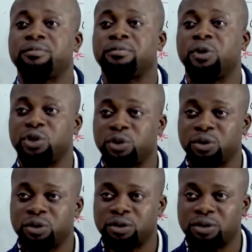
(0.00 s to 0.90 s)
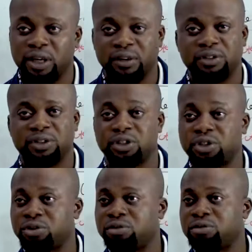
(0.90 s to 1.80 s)
muscle, nerves,
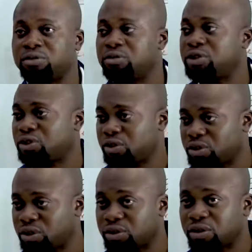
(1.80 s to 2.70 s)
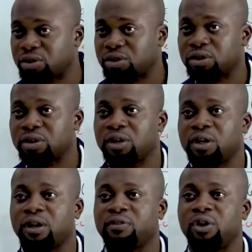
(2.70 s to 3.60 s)
tissue destructions,
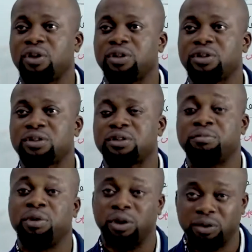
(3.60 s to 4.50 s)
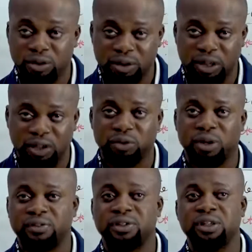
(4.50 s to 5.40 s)
of course, burns, as we
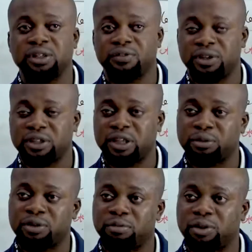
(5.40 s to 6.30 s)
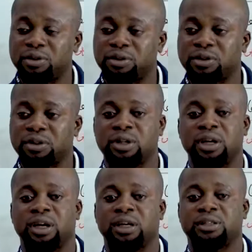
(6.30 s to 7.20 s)
have seen different types of burns,
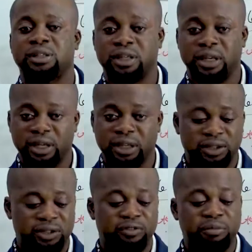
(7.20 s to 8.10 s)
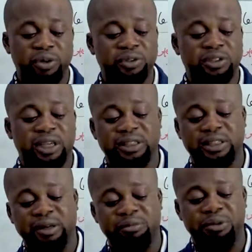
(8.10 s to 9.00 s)
as in the case of burns that
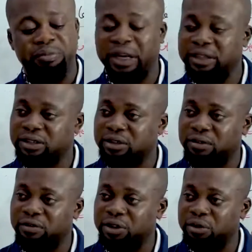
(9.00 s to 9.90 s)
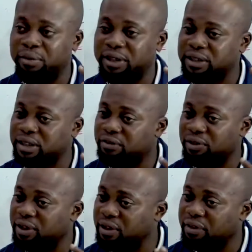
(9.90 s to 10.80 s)
can be parts of the human skin
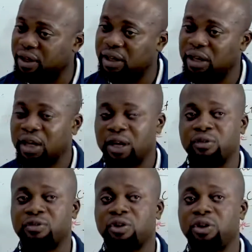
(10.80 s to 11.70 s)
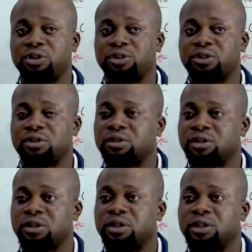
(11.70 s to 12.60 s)
forever, and of course,
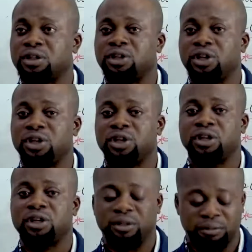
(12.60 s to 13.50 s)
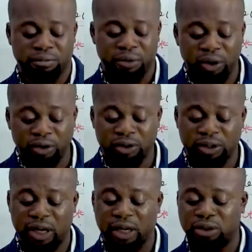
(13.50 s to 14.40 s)
the burns
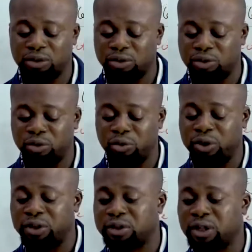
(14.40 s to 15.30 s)
that has to do with